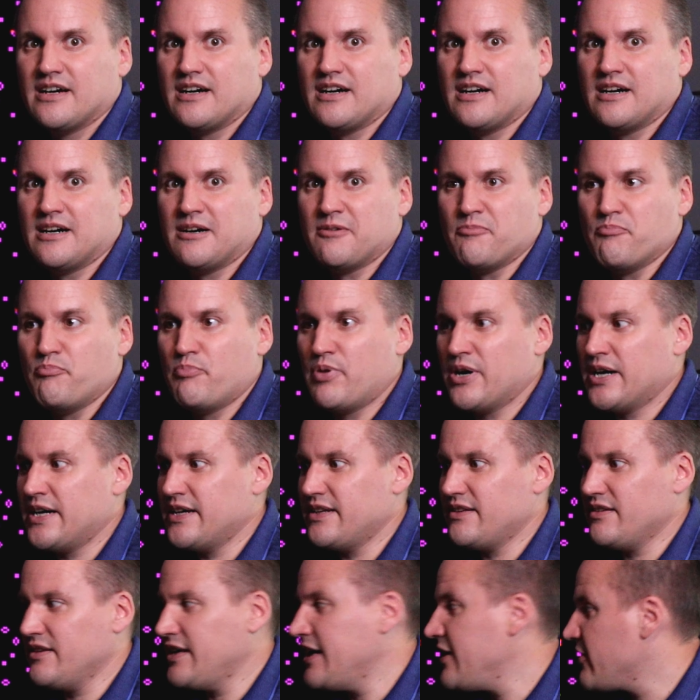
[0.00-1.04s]

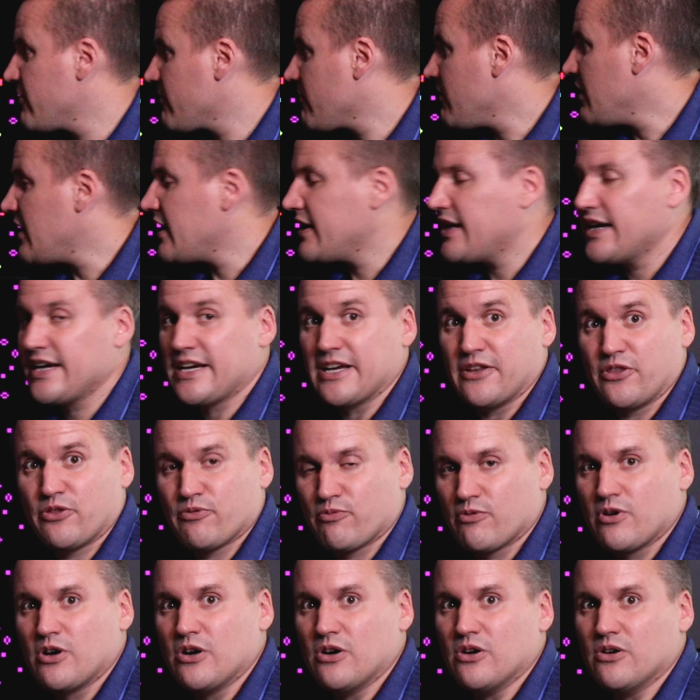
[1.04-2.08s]
But later on, I can
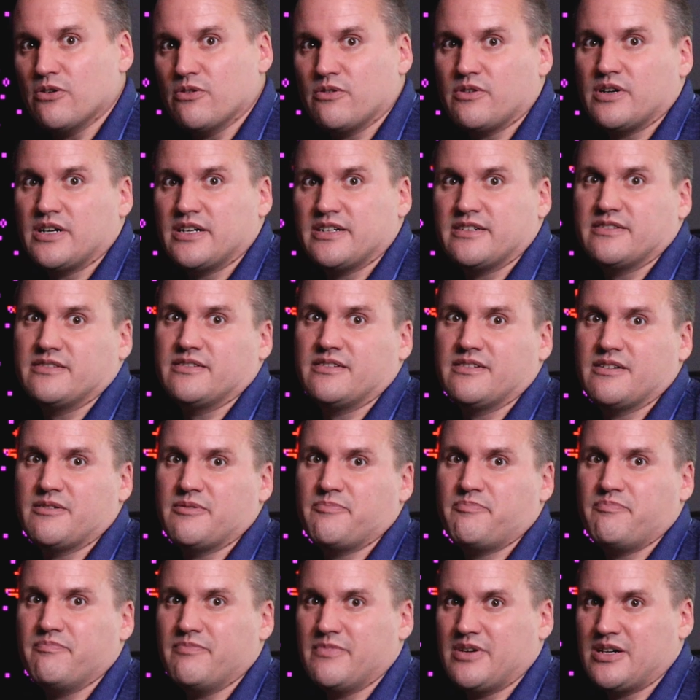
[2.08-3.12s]
throw
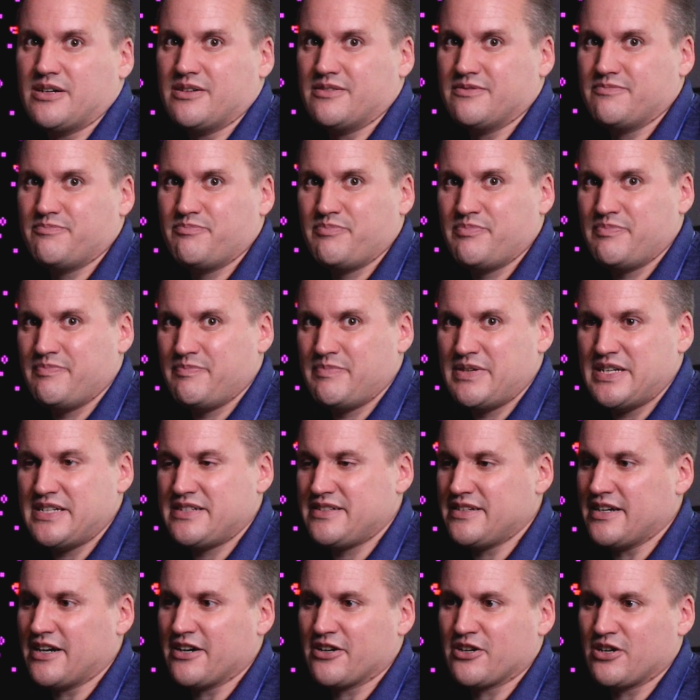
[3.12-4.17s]
a
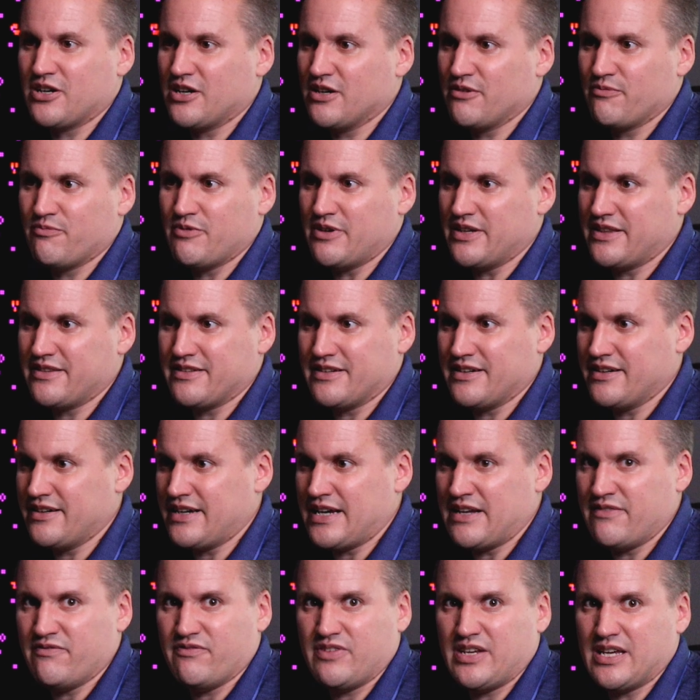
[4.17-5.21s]
PCI card with
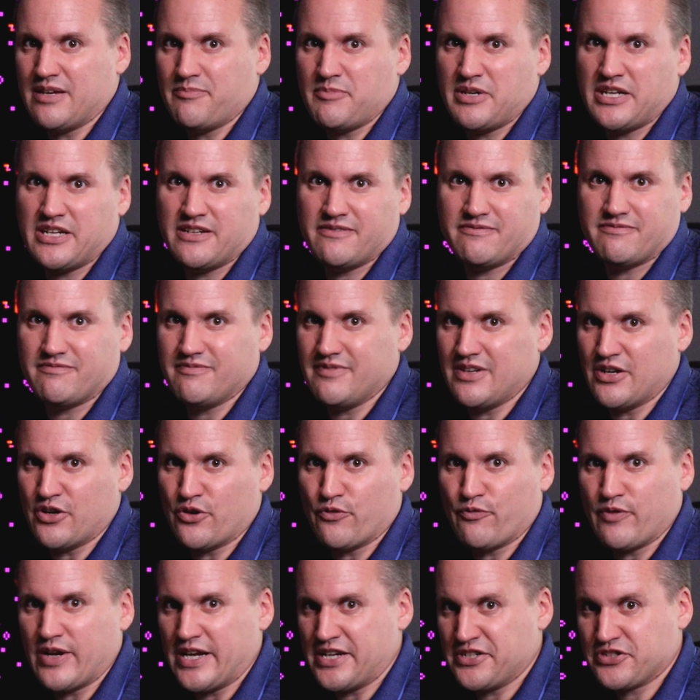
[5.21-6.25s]
an NVMe
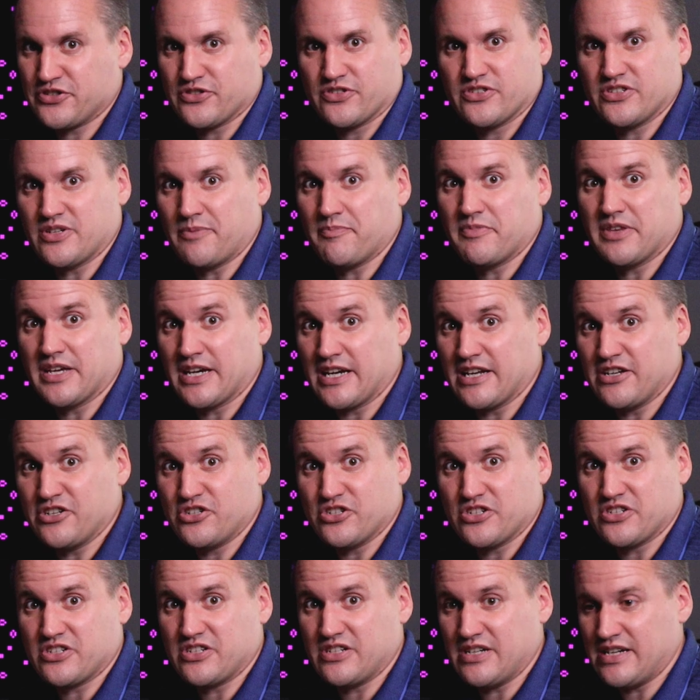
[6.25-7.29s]
interface or something, and
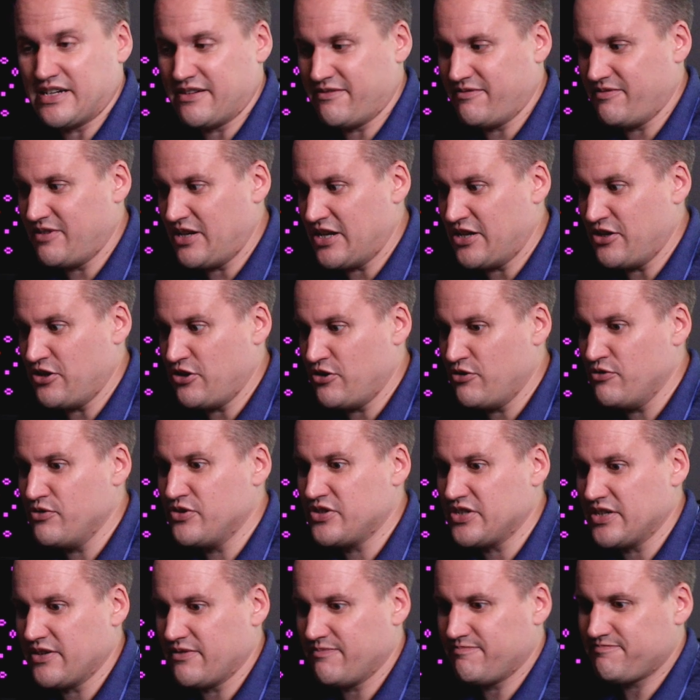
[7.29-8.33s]

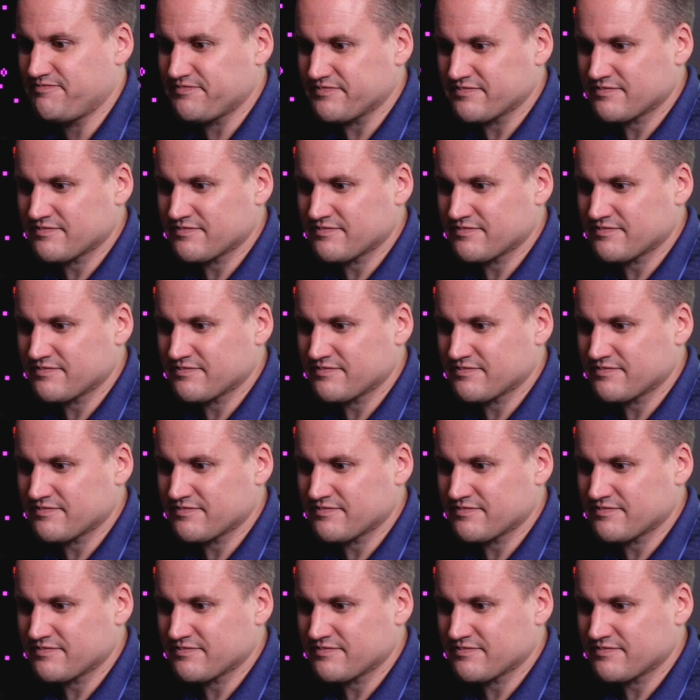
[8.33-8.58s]
use it,